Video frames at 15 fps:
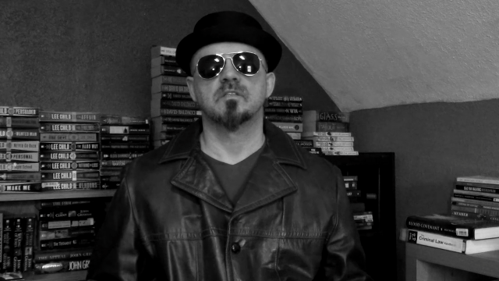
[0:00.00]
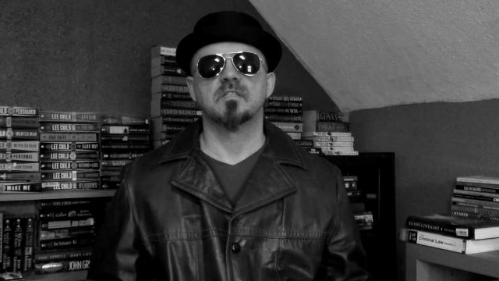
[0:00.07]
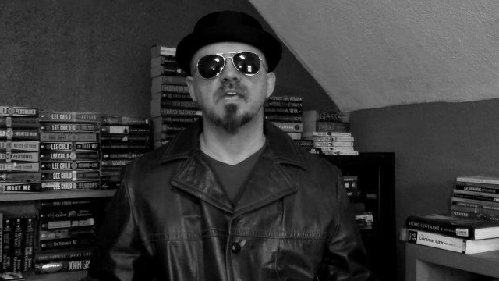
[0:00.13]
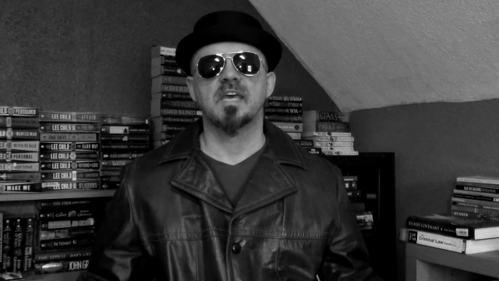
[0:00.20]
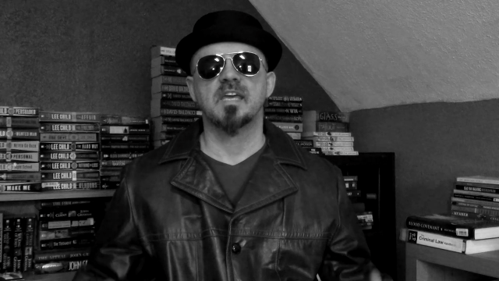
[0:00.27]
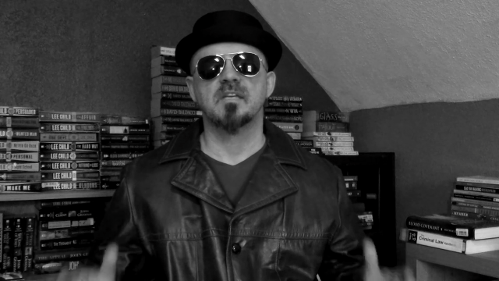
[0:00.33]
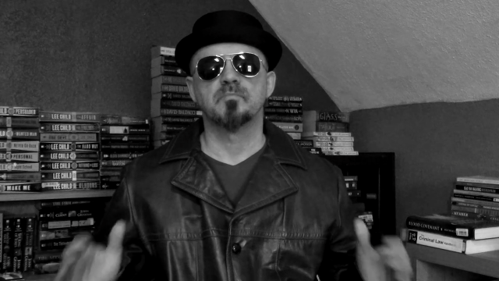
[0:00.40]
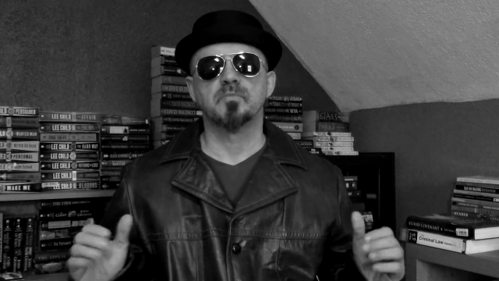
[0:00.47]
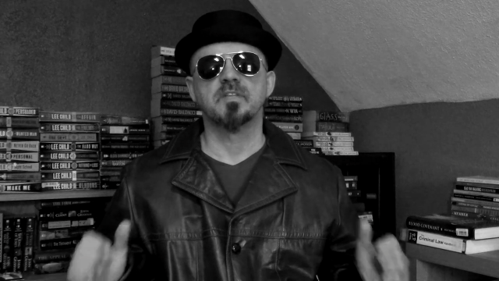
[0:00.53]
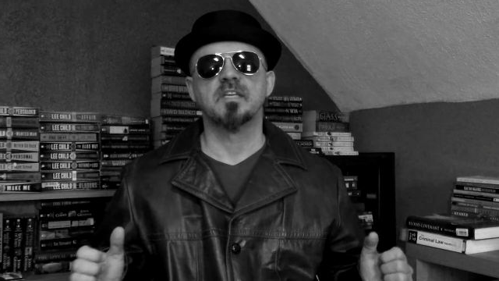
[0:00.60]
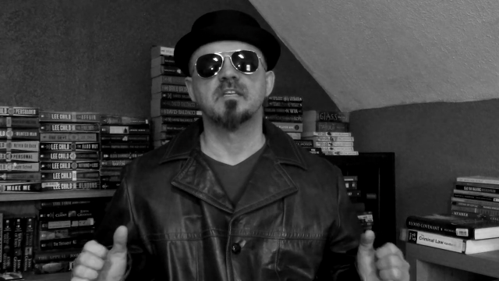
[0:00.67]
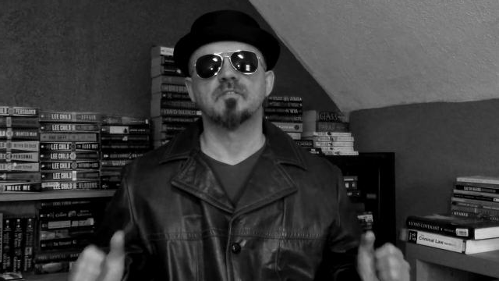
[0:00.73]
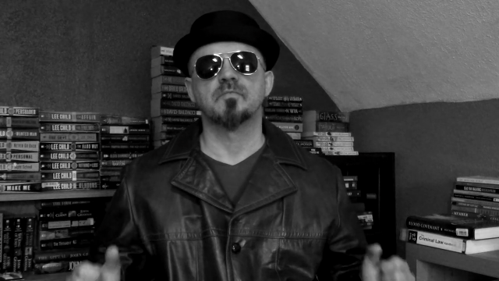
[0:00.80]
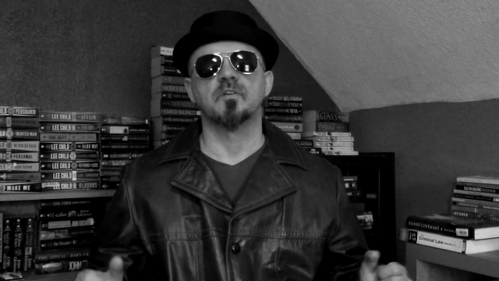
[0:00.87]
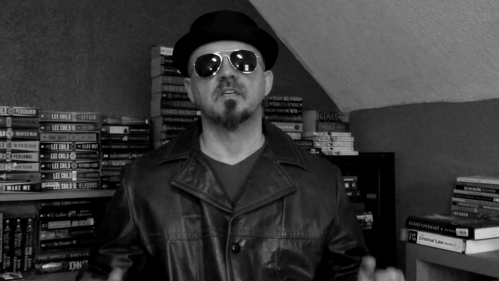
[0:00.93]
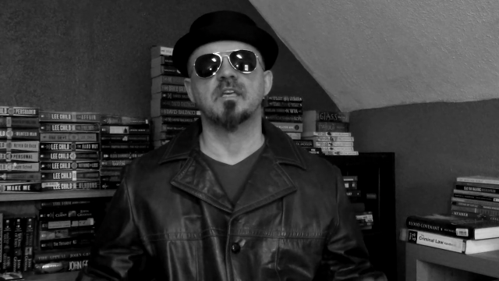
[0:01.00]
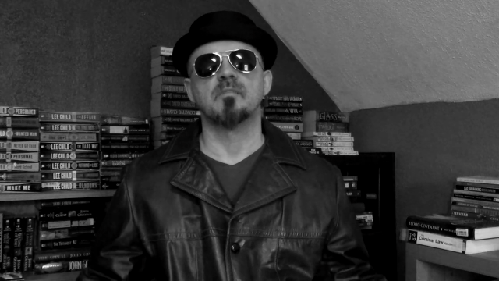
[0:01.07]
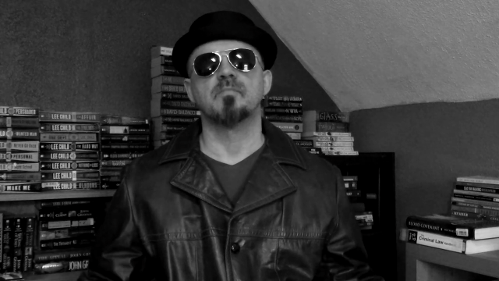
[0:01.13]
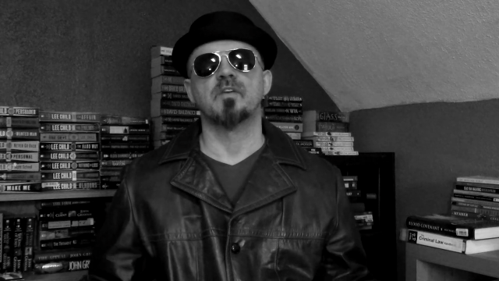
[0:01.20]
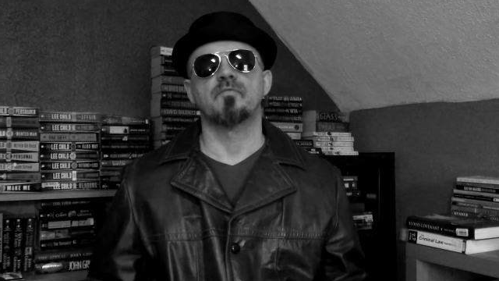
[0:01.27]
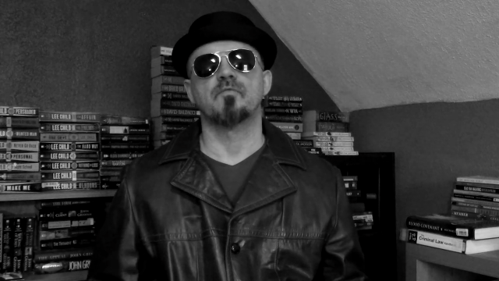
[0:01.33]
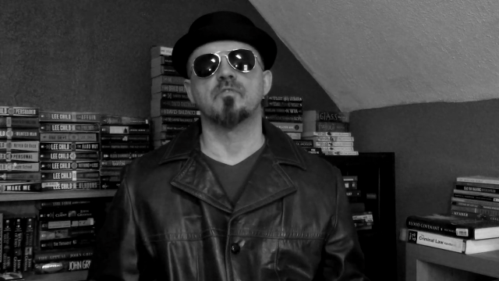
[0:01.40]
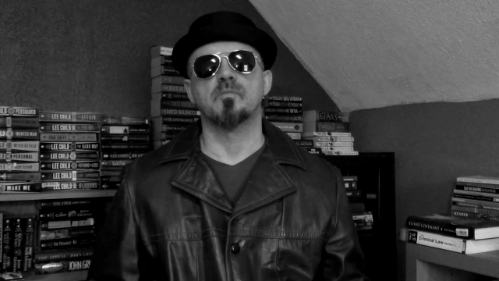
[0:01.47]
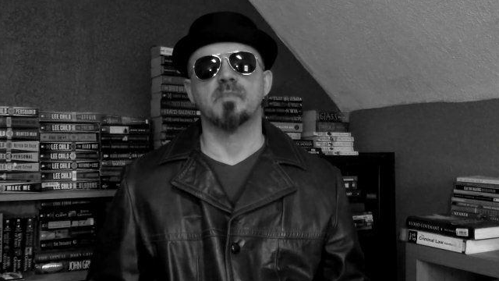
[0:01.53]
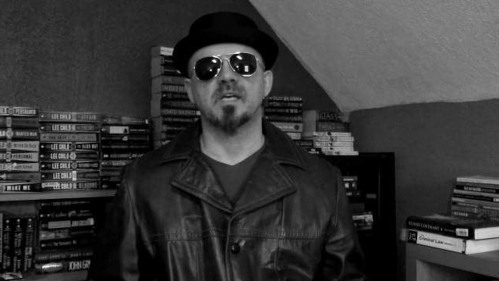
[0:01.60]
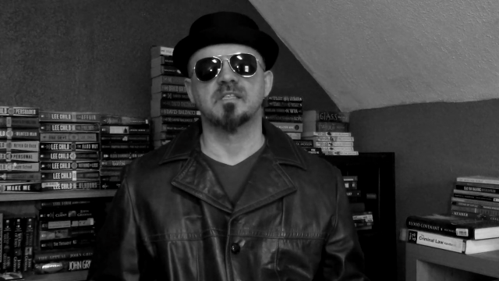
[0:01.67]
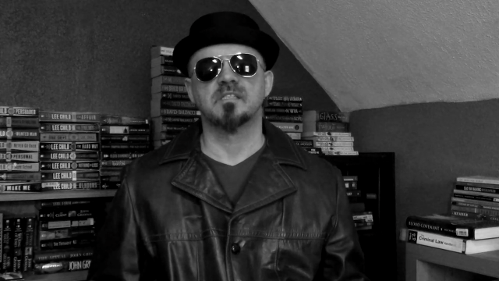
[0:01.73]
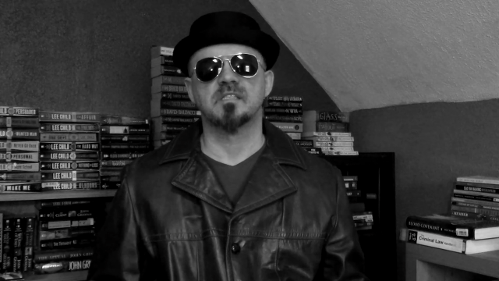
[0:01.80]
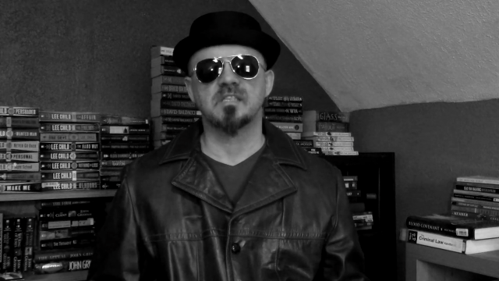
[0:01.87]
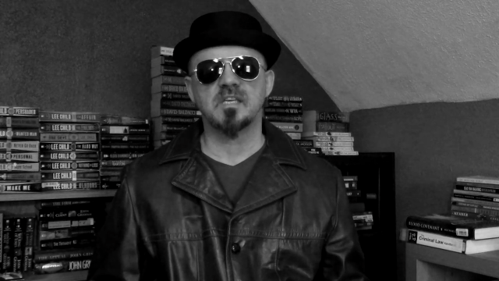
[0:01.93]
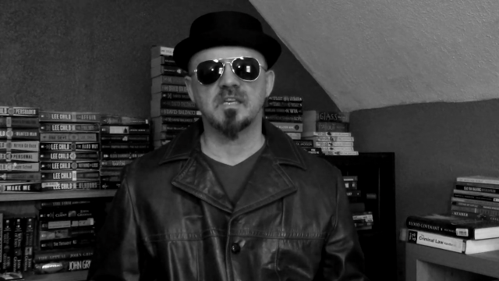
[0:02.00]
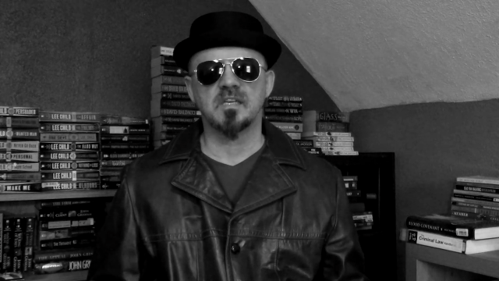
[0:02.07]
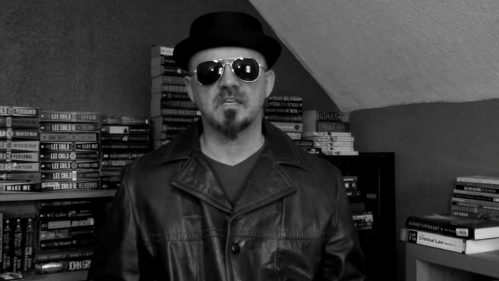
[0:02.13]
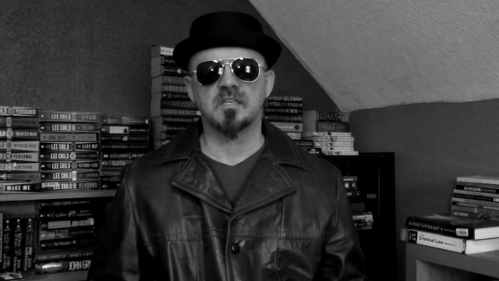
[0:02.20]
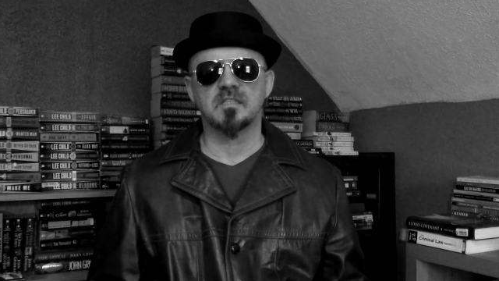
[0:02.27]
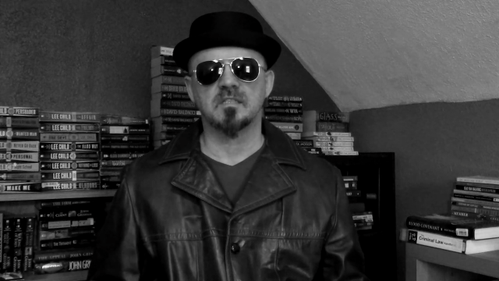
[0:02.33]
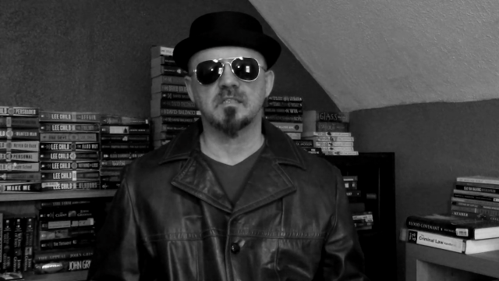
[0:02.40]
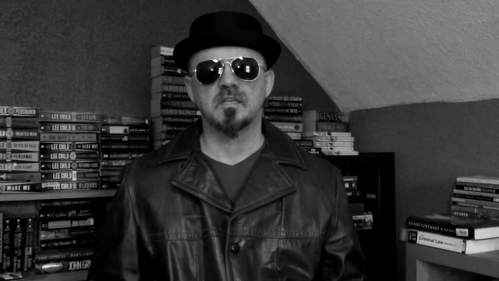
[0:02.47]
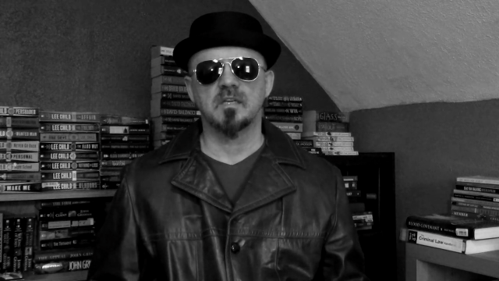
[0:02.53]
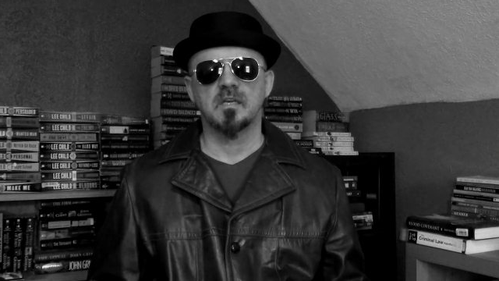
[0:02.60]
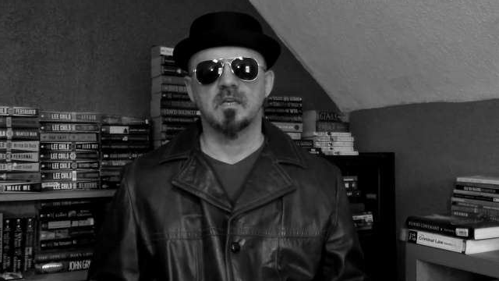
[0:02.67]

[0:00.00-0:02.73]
saying, Please forgive me for my sins,